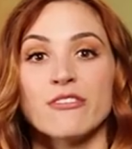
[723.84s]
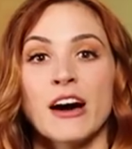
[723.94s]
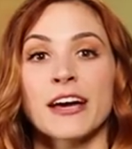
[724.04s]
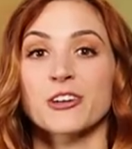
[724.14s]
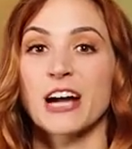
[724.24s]
a
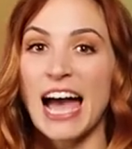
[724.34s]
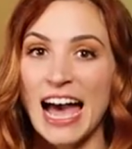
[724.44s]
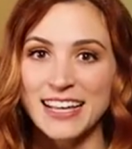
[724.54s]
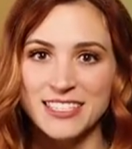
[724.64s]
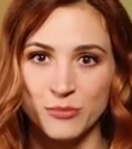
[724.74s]
fighter
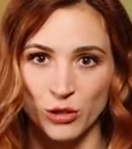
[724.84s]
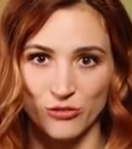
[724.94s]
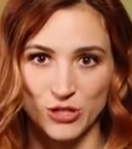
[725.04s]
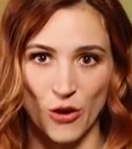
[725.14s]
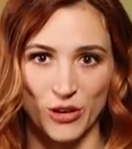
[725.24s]
has a
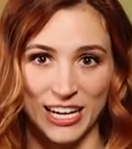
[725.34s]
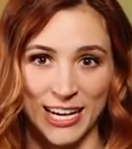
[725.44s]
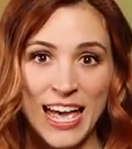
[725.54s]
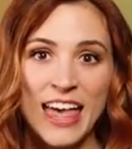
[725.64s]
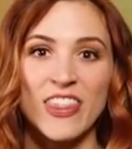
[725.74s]
move
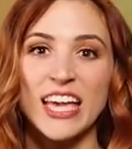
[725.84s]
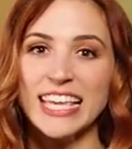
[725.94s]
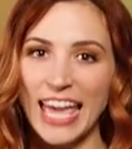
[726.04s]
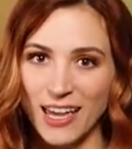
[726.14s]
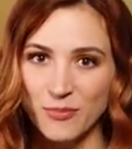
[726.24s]
token, they
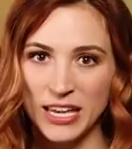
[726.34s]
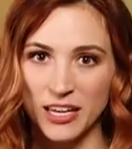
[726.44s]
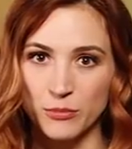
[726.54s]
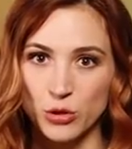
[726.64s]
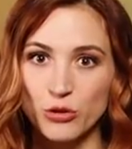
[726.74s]
can't
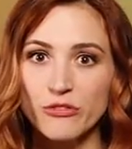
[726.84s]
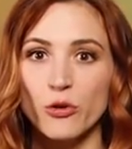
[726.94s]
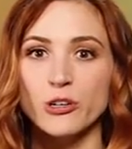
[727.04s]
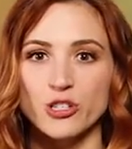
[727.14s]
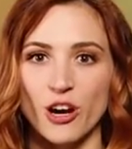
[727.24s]
make a
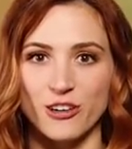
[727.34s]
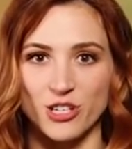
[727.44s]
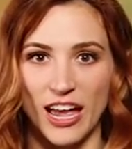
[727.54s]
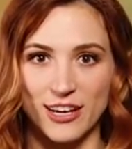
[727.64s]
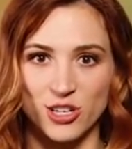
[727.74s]
move or
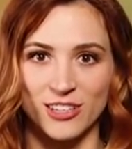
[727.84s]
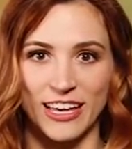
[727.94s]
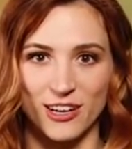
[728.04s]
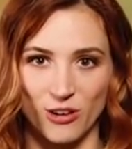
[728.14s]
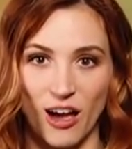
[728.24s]
charge action
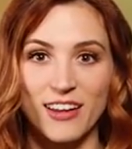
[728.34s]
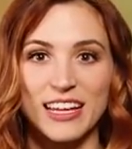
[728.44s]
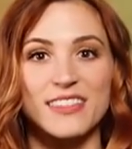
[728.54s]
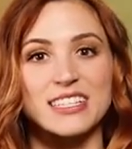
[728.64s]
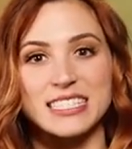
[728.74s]
later on
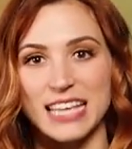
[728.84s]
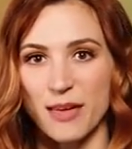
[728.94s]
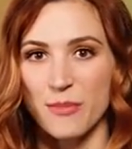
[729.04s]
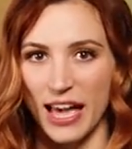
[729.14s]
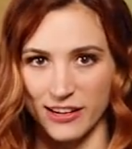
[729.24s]
in the
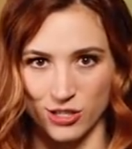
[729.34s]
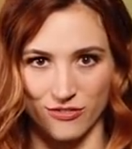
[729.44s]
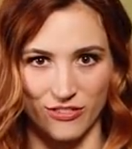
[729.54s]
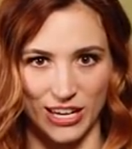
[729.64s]
same action